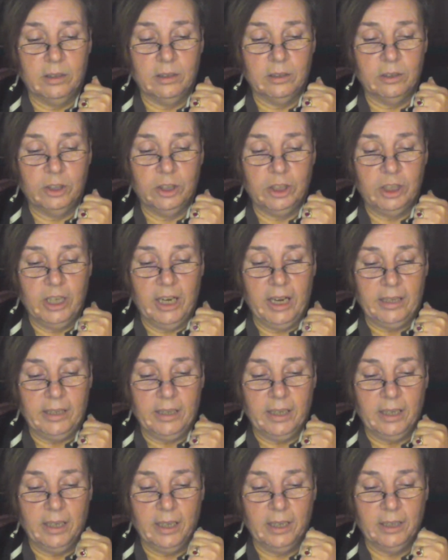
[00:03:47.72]

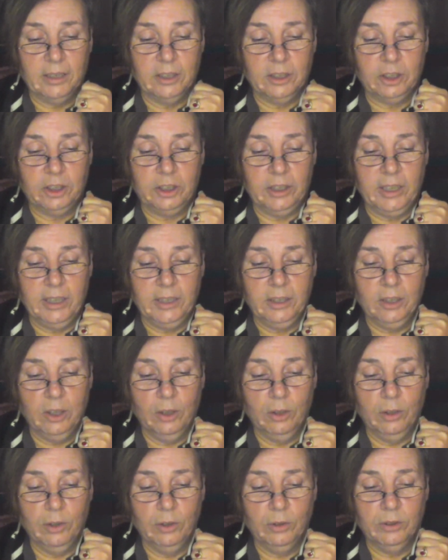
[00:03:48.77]
Jen. Jen
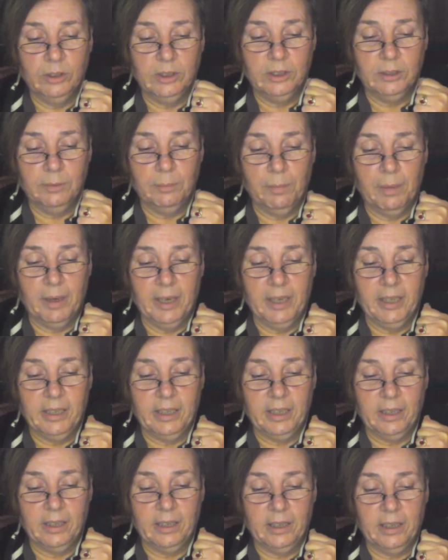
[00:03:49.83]
goes
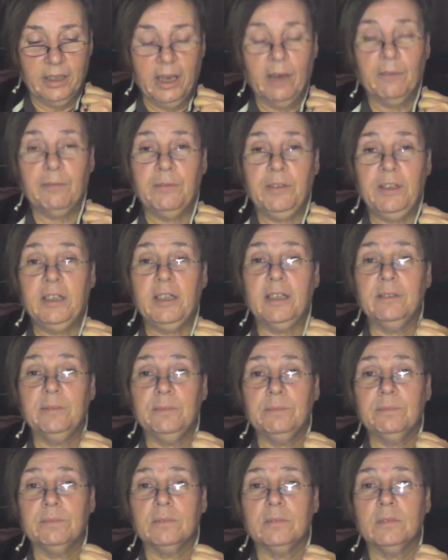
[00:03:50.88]
by Haffina.
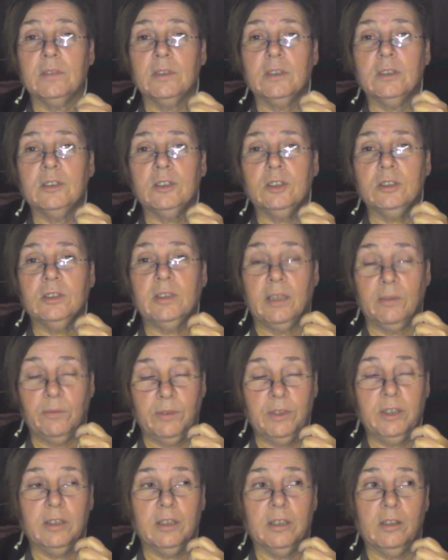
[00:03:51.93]
She's
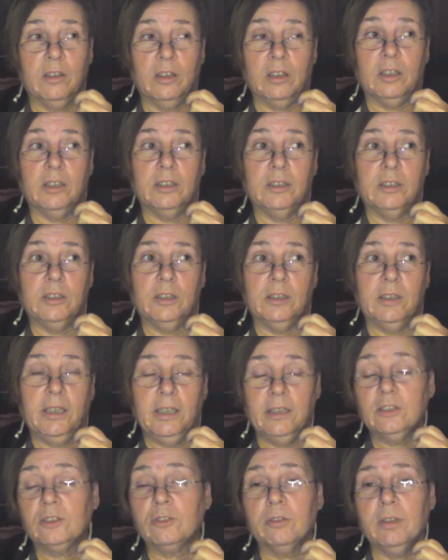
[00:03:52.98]
Haffina on
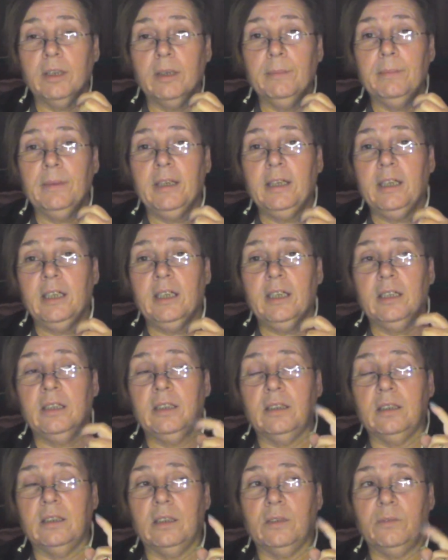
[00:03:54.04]
Instagram
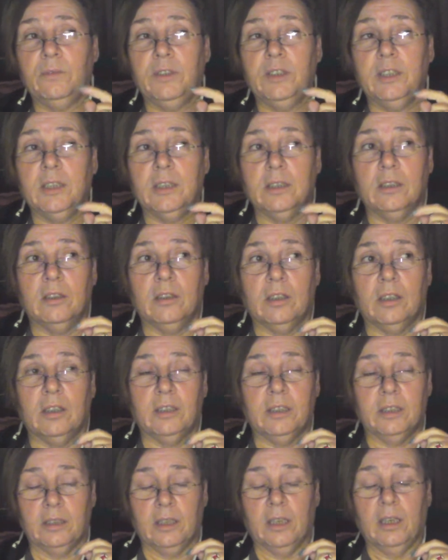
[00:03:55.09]
and Haffina
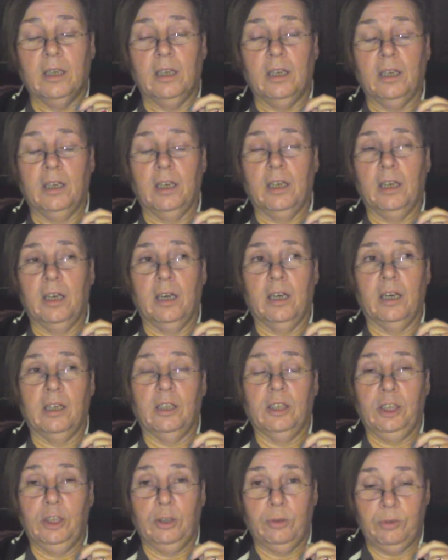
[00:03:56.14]
on
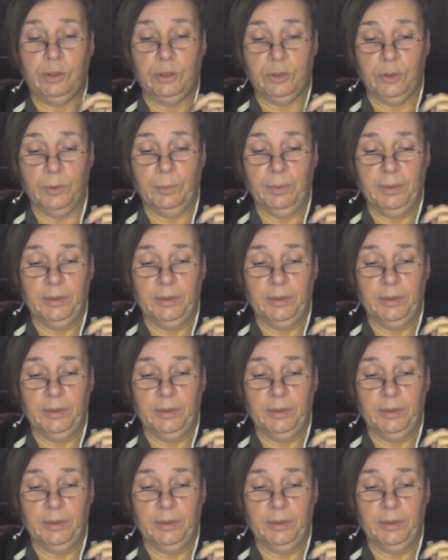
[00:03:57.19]
YouTube.